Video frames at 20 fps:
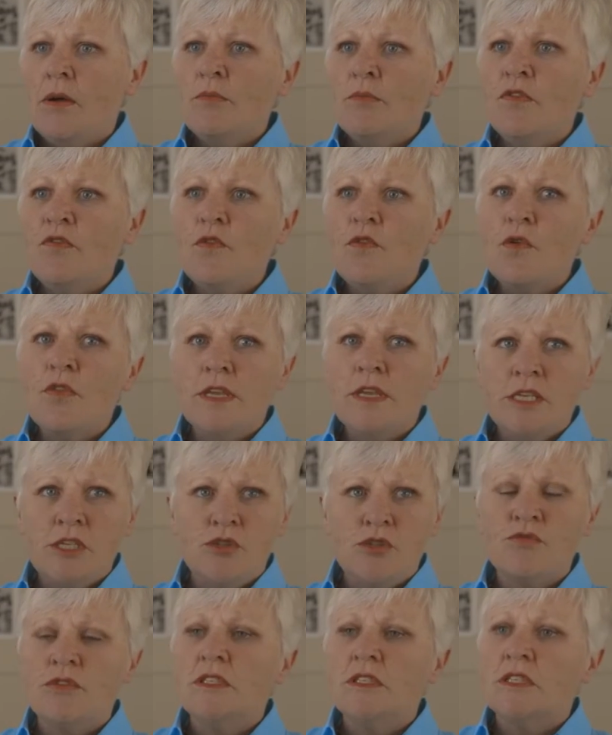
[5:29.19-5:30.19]
before the
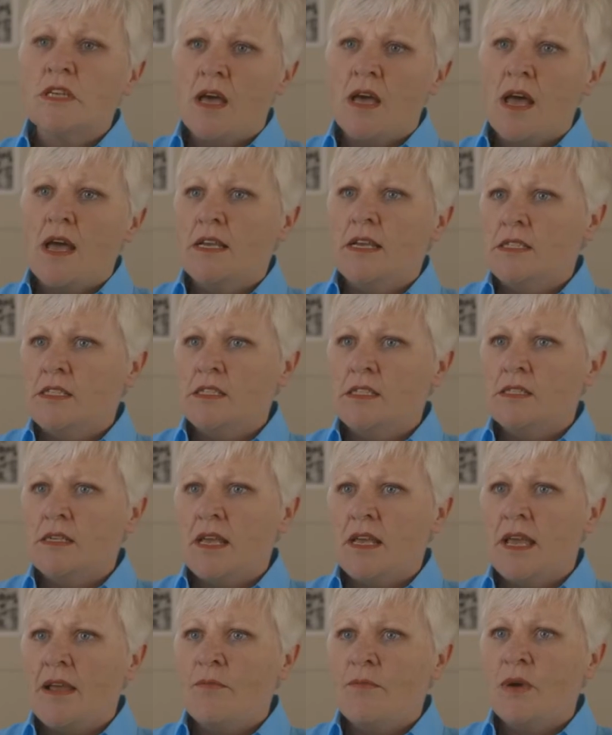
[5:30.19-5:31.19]
history dies
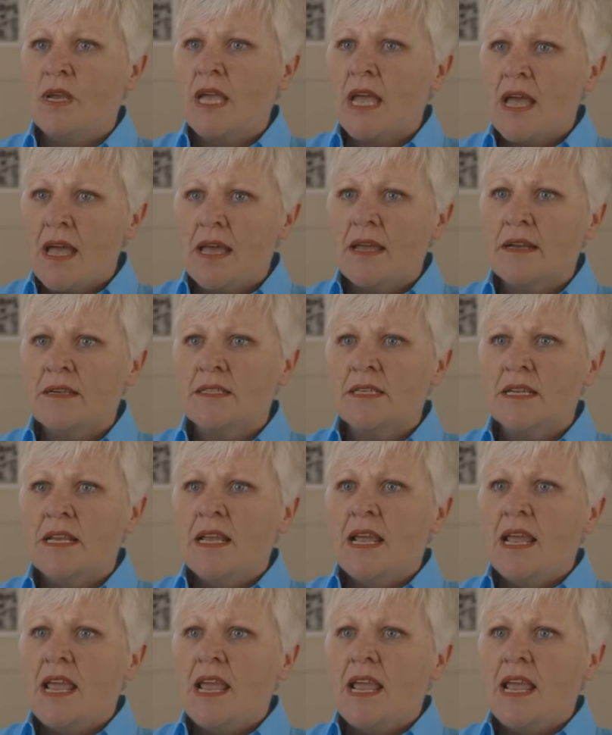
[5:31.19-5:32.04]
and we can't